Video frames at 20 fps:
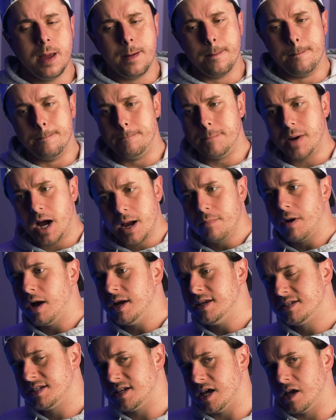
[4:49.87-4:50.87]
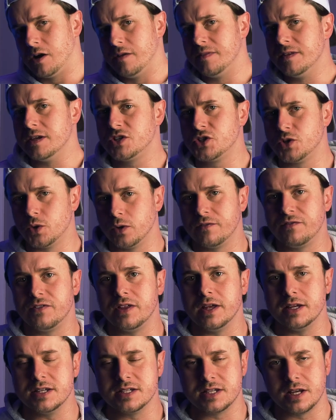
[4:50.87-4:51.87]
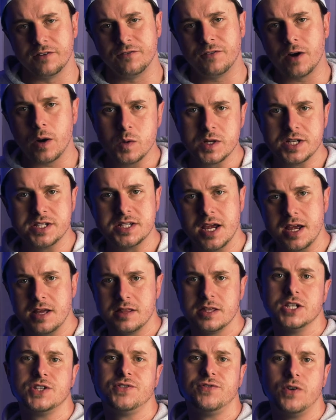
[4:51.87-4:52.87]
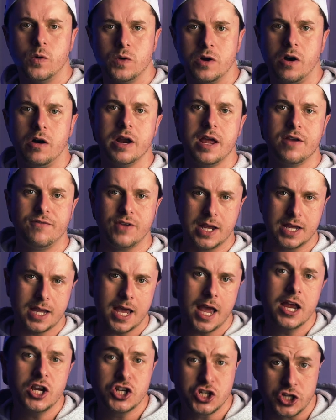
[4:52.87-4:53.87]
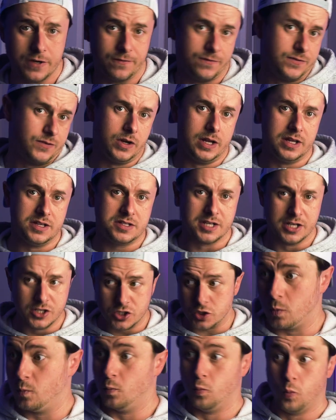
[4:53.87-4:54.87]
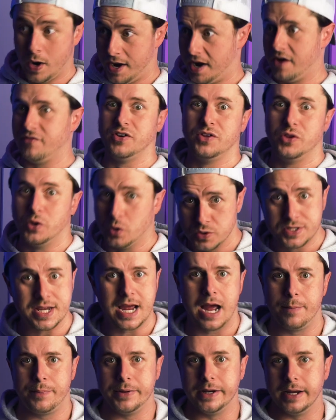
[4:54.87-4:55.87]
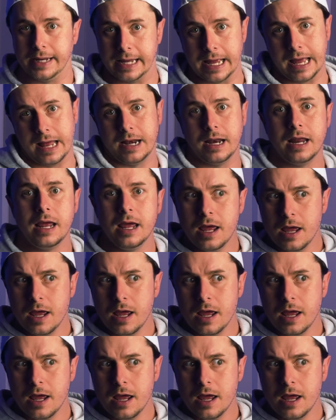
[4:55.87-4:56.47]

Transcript: My mindset on this sort of thing is that if I were to take this phone on a vacation, for instance, whenever those happen again,